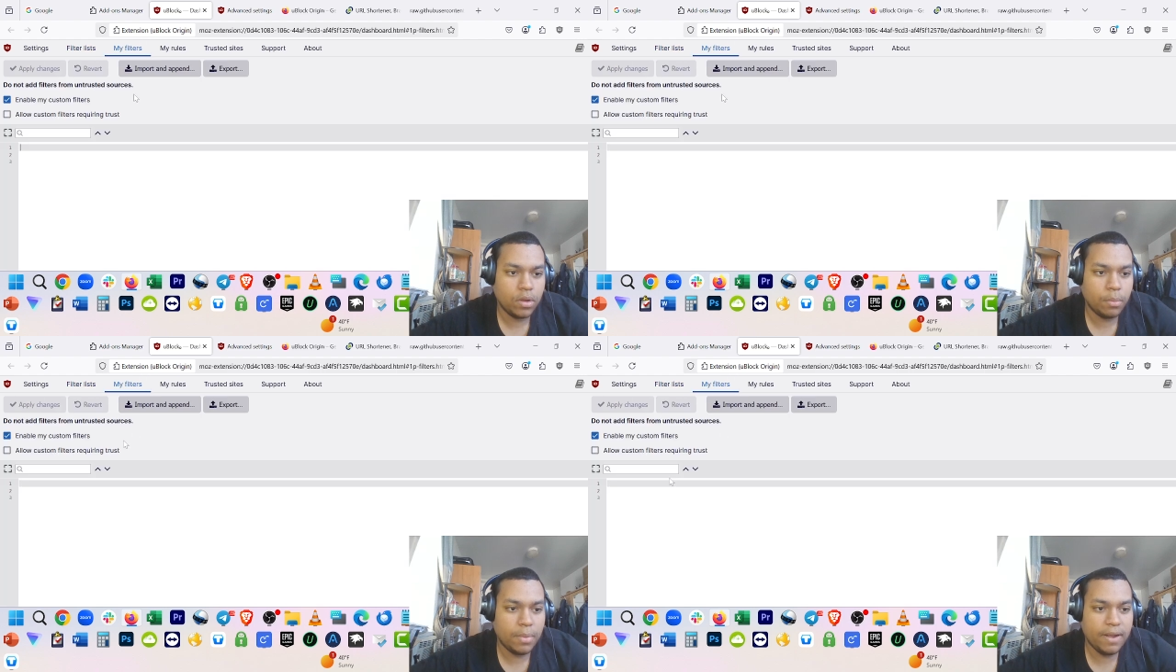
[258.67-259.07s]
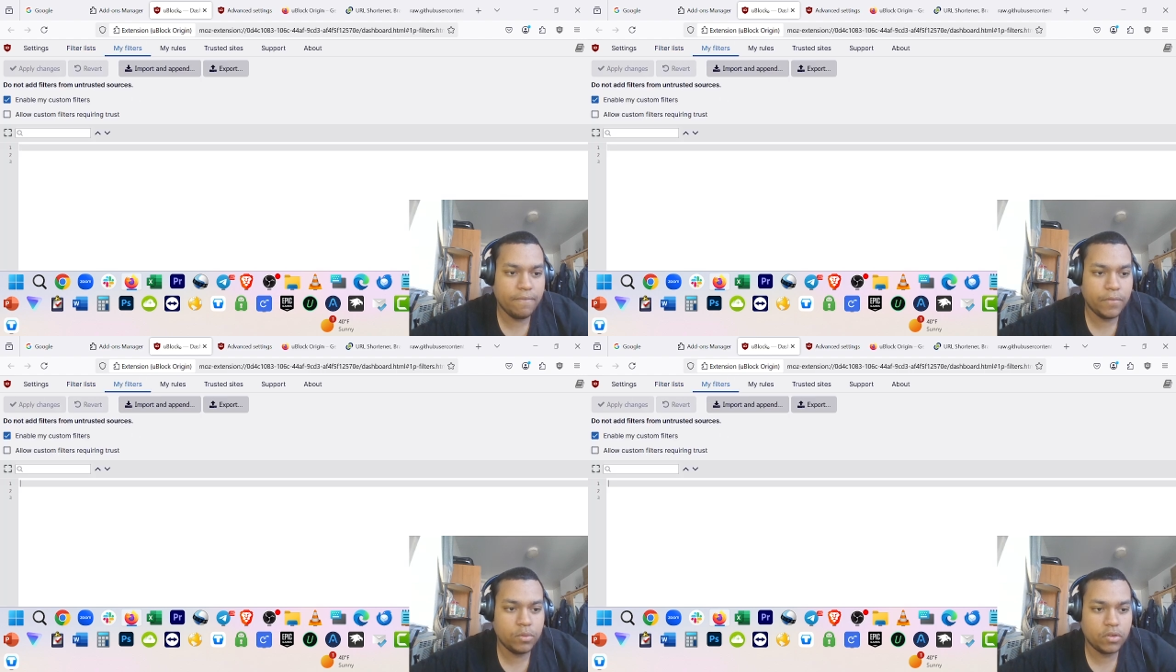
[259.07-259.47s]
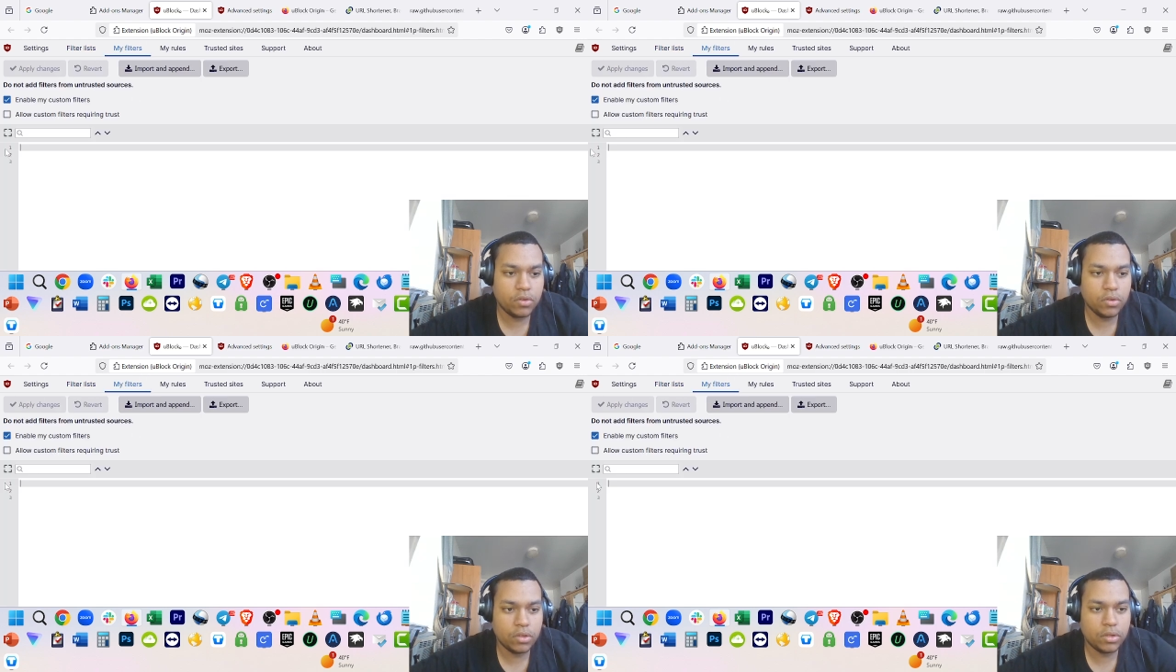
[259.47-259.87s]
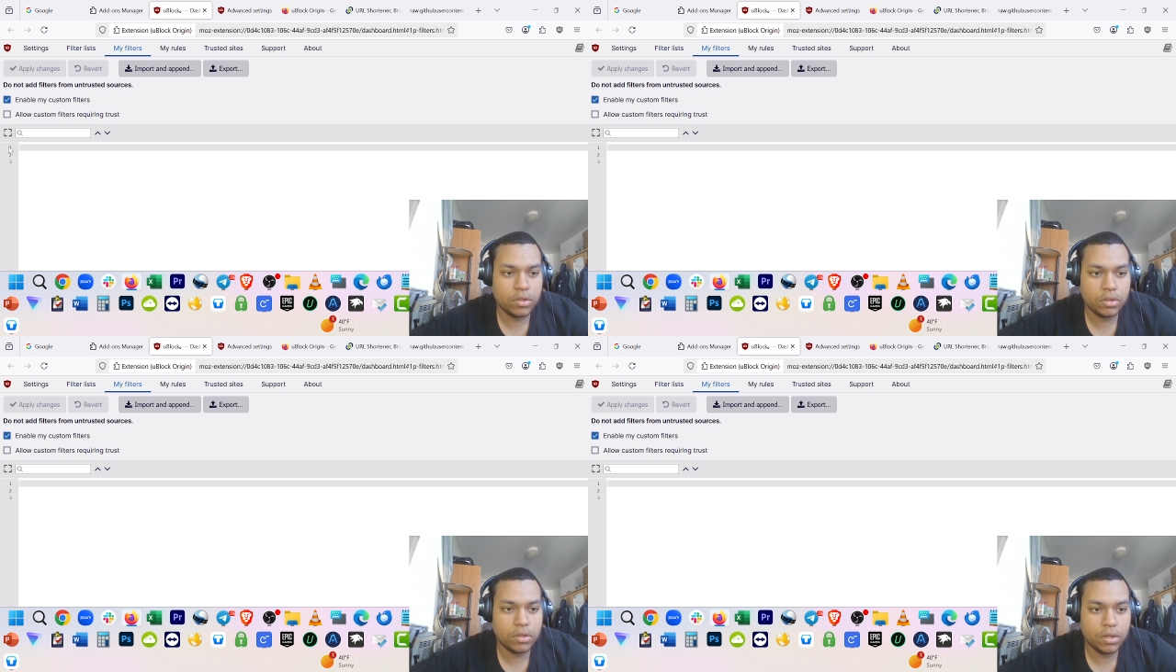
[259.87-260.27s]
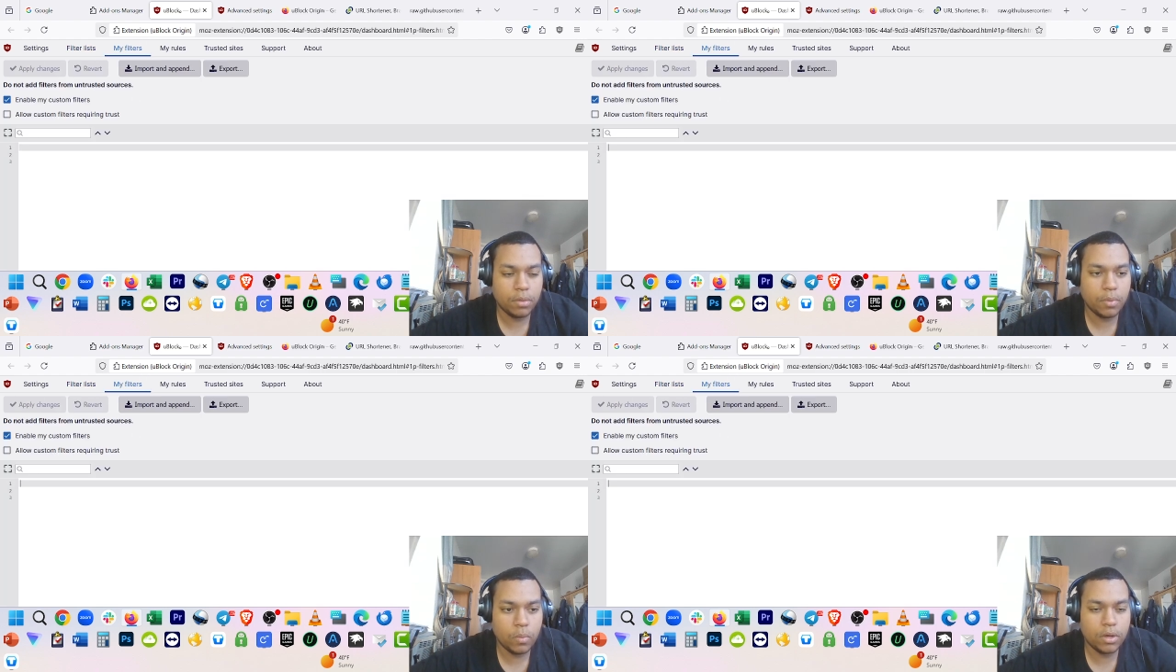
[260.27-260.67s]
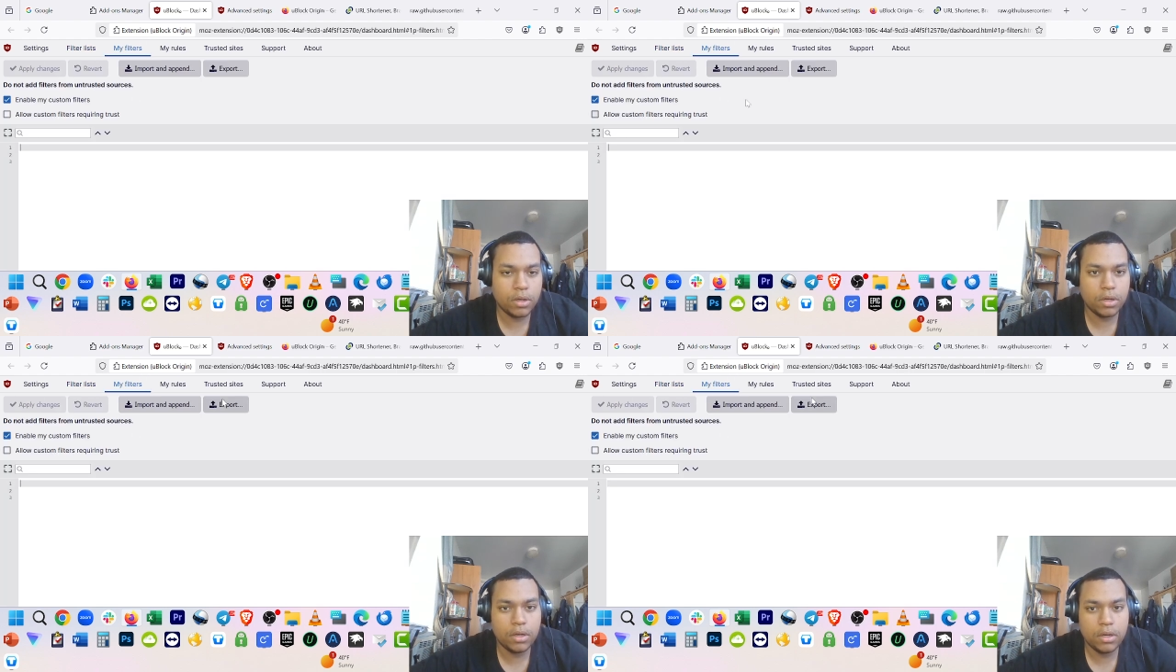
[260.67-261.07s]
my filters, number 1.